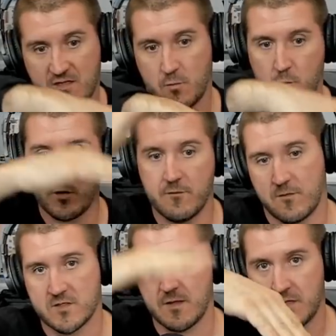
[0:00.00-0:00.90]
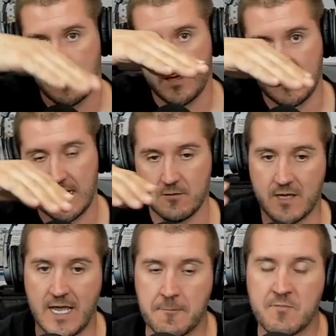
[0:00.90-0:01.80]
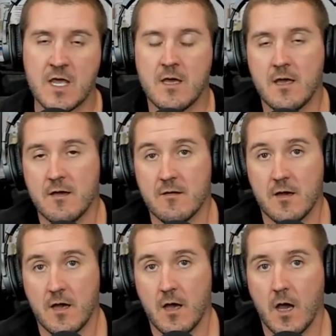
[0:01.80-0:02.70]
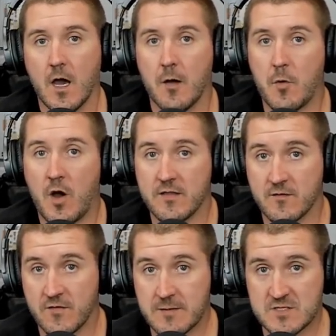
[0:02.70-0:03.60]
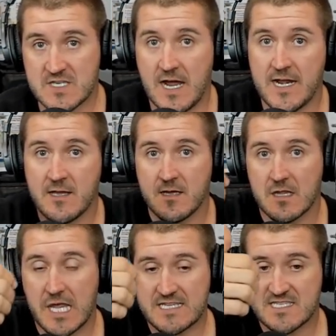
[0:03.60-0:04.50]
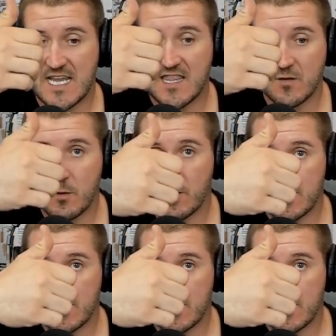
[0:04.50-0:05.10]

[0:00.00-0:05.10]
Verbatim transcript: hit the roof or something like that okay um, on the flip side let's say that we